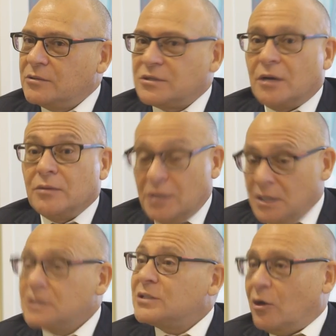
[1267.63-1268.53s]
So
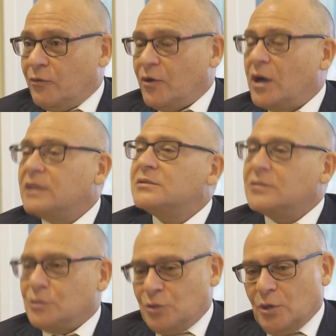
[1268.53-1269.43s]
sulphides
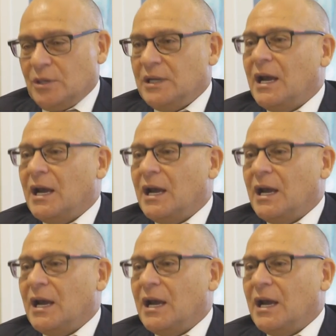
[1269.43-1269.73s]
certainly